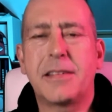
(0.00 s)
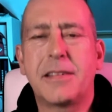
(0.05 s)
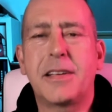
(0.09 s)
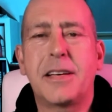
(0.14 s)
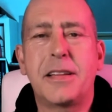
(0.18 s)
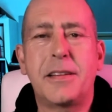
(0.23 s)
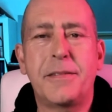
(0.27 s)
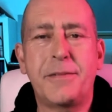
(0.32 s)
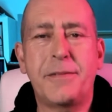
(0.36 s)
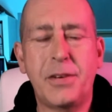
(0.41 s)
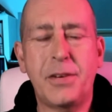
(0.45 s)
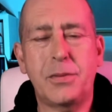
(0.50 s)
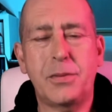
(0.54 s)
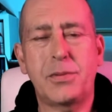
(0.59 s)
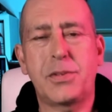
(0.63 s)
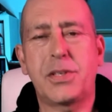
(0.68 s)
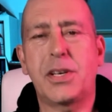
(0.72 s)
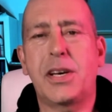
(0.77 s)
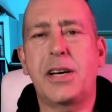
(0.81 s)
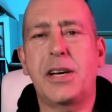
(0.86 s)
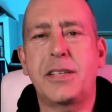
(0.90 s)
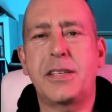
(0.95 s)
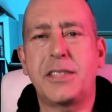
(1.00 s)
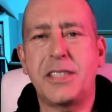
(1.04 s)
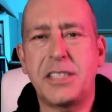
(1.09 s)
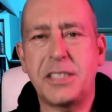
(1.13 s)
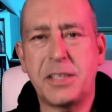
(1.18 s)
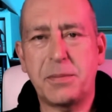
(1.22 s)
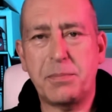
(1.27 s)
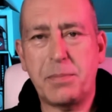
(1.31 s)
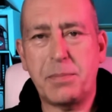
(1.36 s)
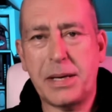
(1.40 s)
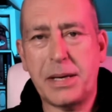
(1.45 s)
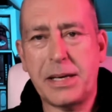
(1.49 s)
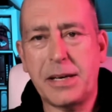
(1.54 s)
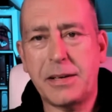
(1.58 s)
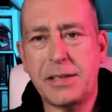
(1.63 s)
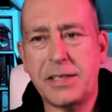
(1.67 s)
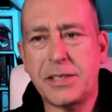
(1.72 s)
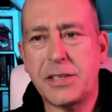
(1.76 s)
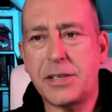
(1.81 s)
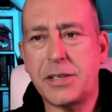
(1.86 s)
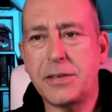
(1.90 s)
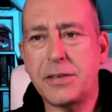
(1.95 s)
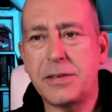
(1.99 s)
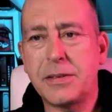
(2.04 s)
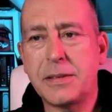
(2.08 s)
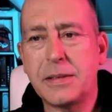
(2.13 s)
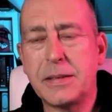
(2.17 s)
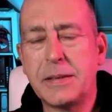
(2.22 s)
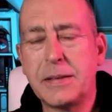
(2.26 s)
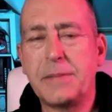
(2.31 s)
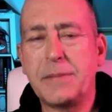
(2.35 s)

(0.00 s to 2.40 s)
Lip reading: Like the fuel surge is a big issue.